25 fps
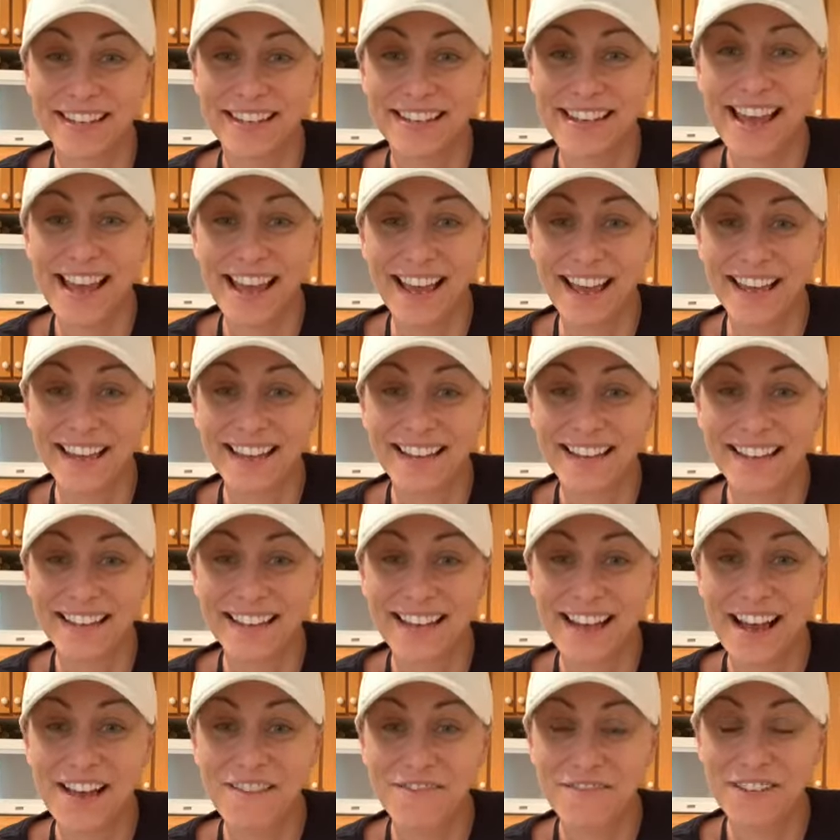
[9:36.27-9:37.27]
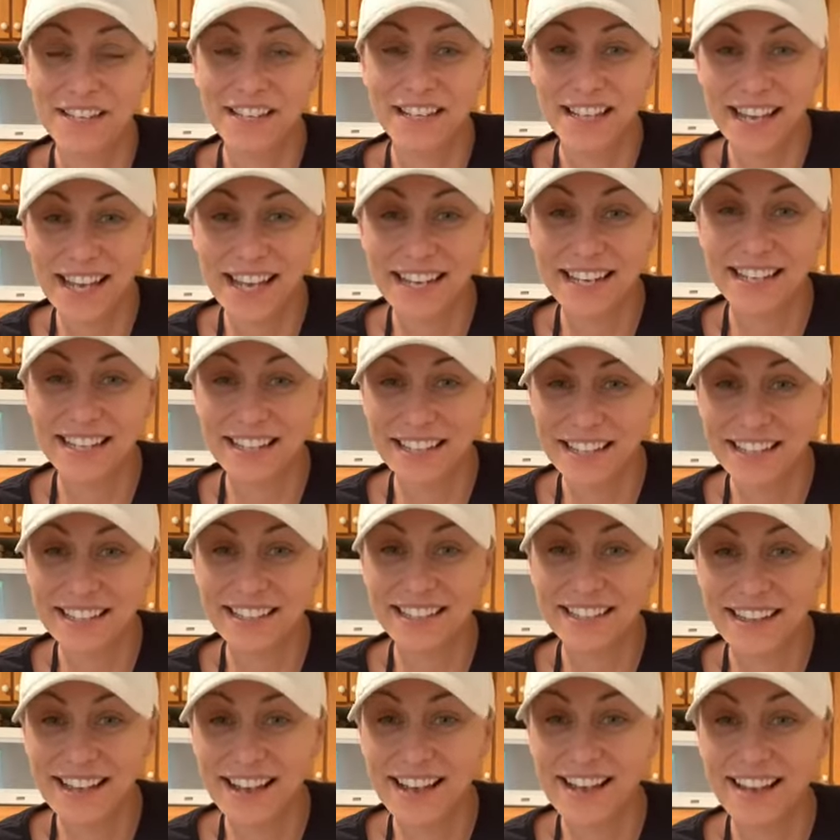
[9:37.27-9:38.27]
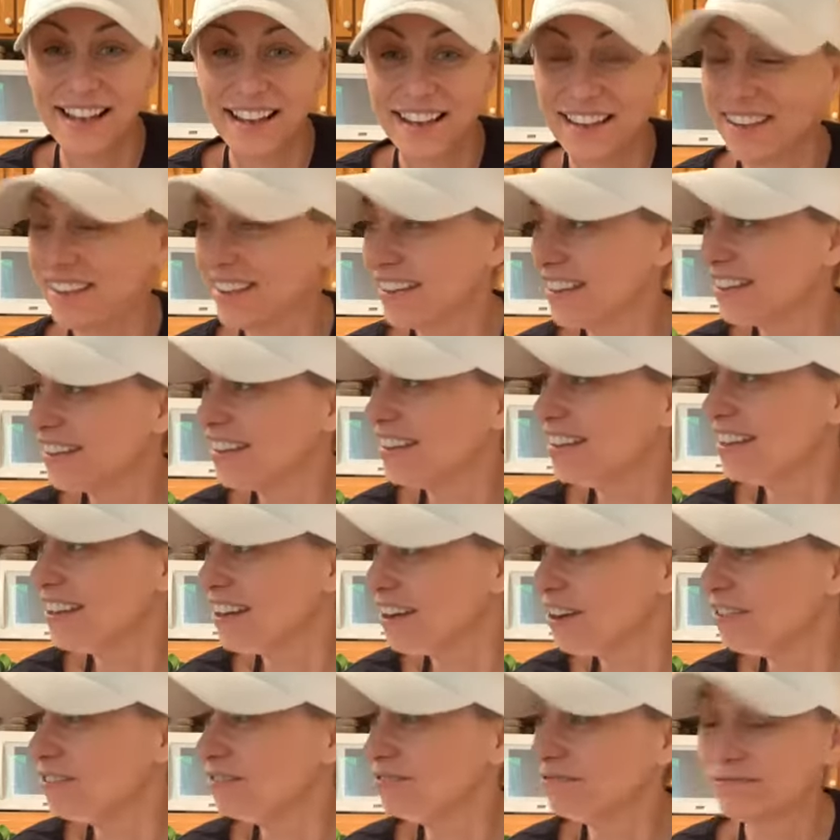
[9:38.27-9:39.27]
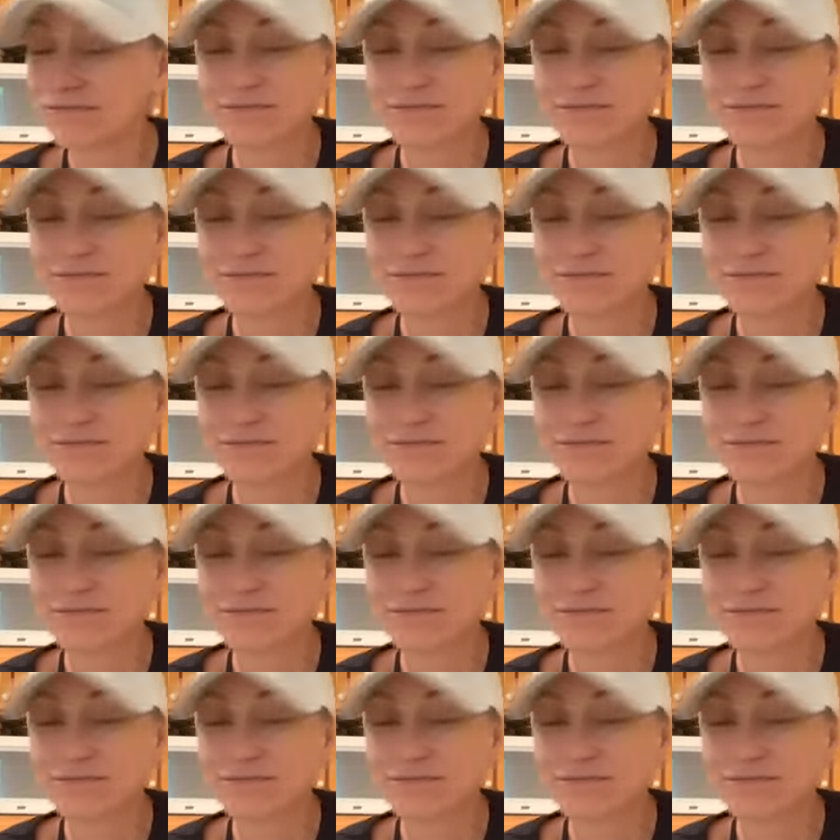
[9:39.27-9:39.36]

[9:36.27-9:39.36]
yeah, I feel like, you know,